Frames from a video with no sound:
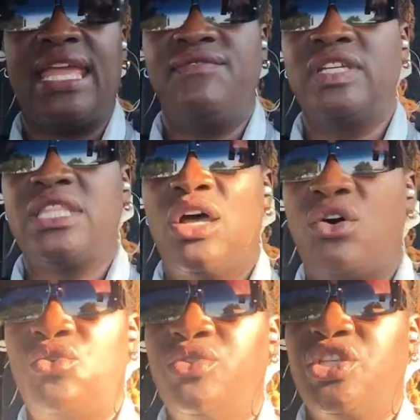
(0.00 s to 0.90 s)
even
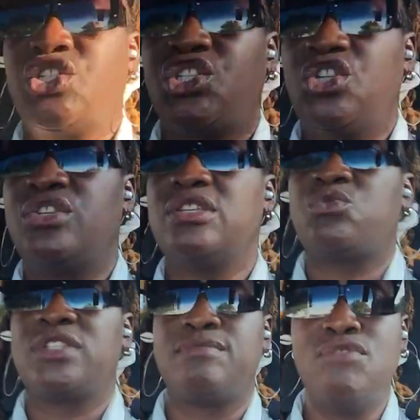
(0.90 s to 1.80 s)
though the students
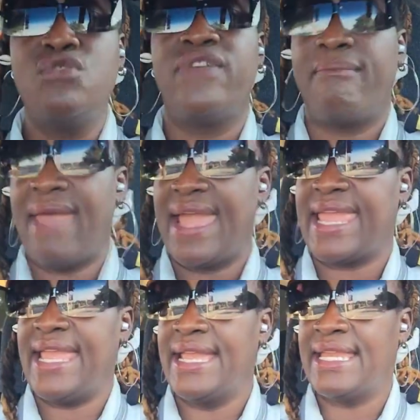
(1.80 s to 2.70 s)
was moving back
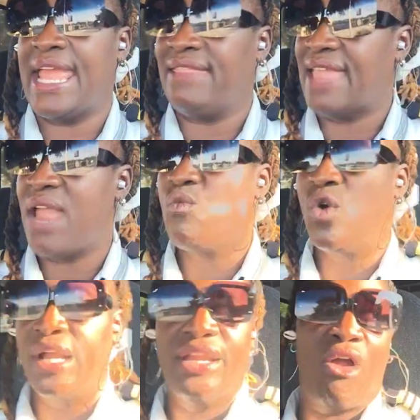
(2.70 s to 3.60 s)
in and they
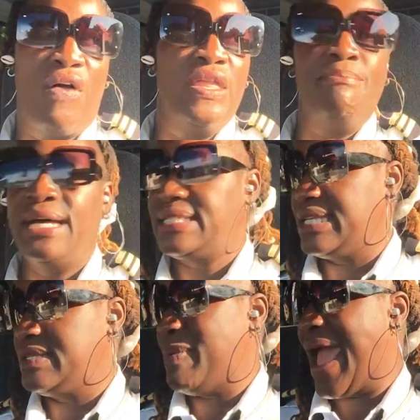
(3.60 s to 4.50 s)
wanted all the
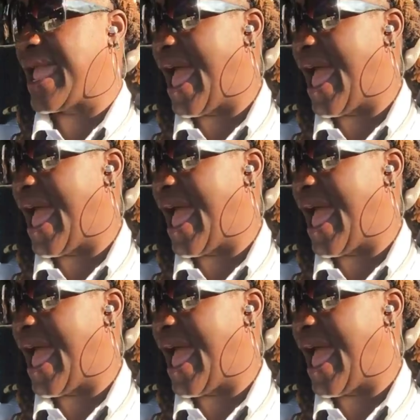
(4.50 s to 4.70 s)
buses back